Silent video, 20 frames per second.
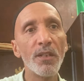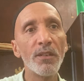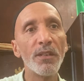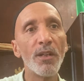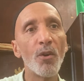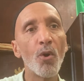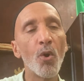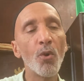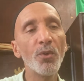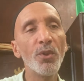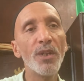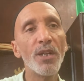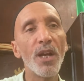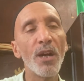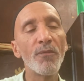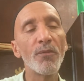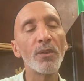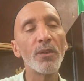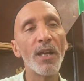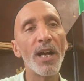They're only
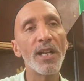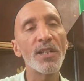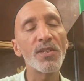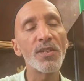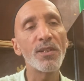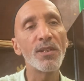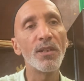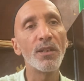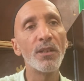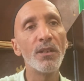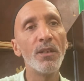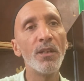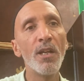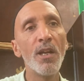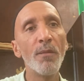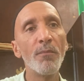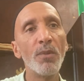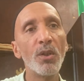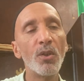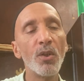everlasting
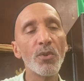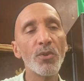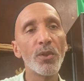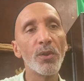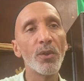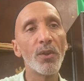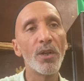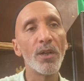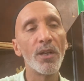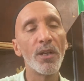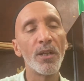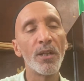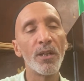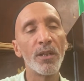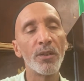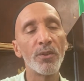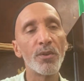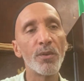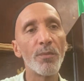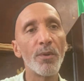because Allah
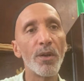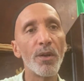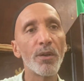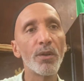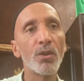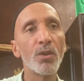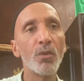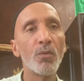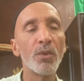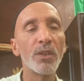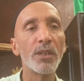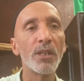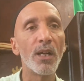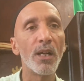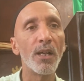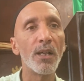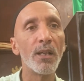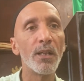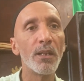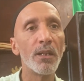wa
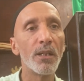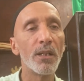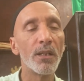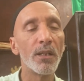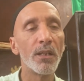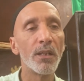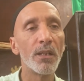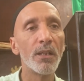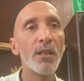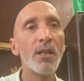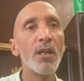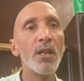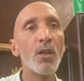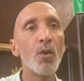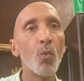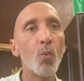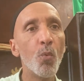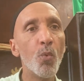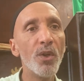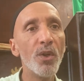ta'ala
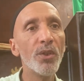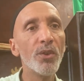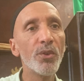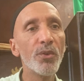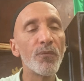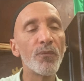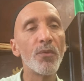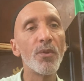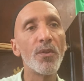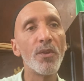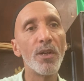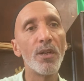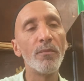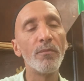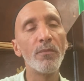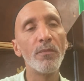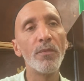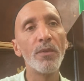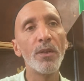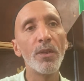willed for
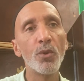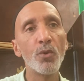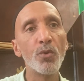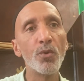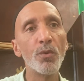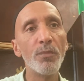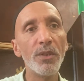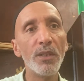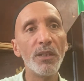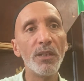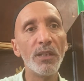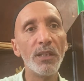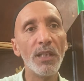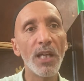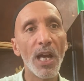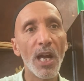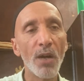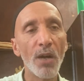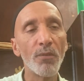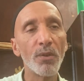them to be
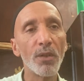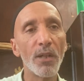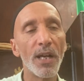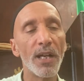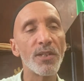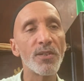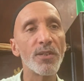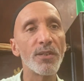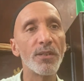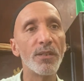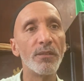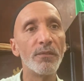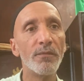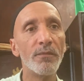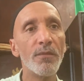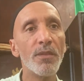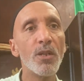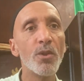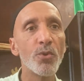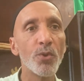everlasting.
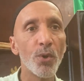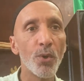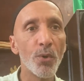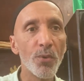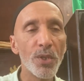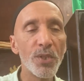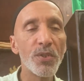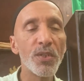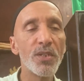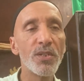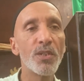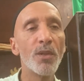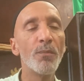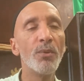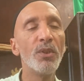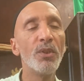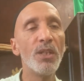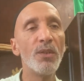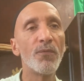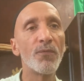So this is the
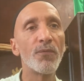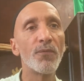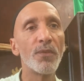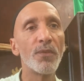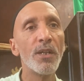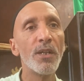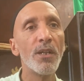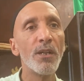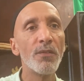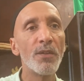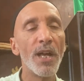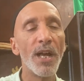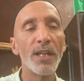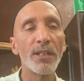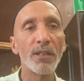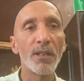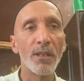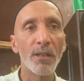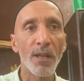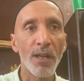belief that
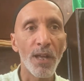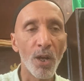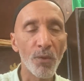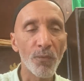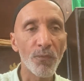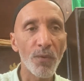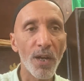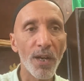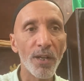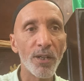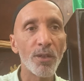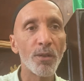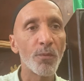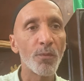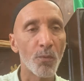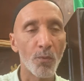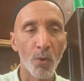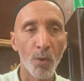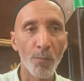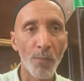hellfire
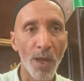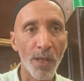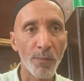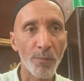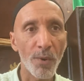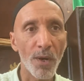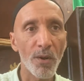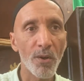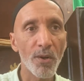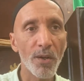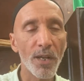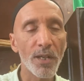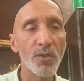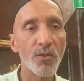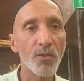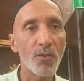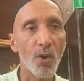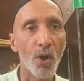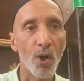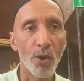or, and
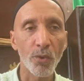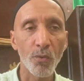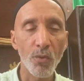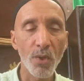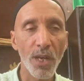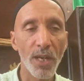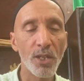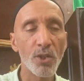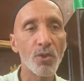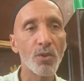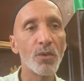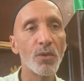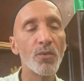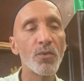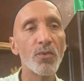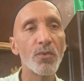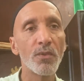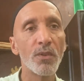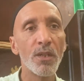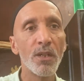paradise are
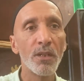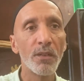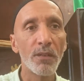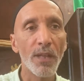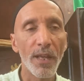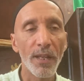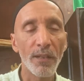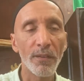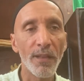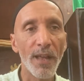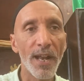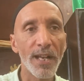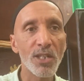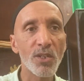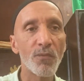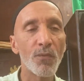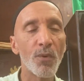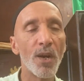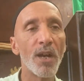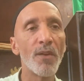creations that last
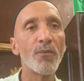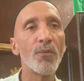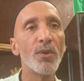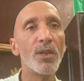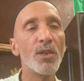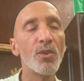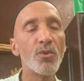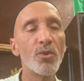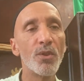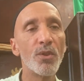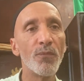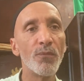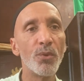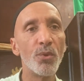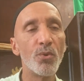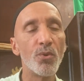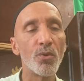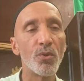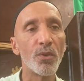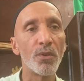forever into the
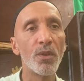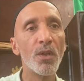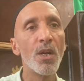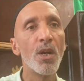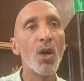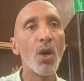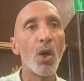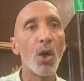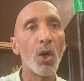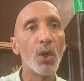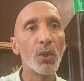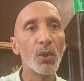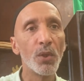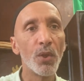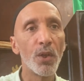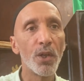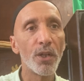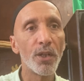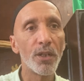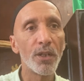future.
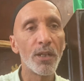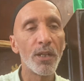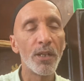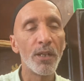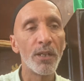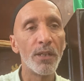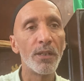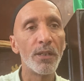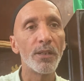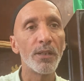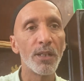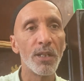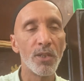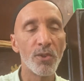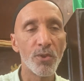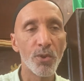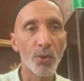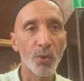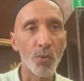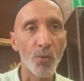Allah is
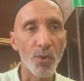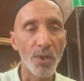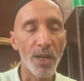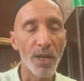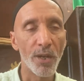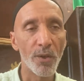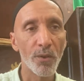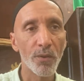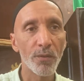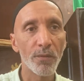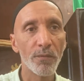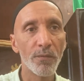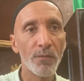the creator.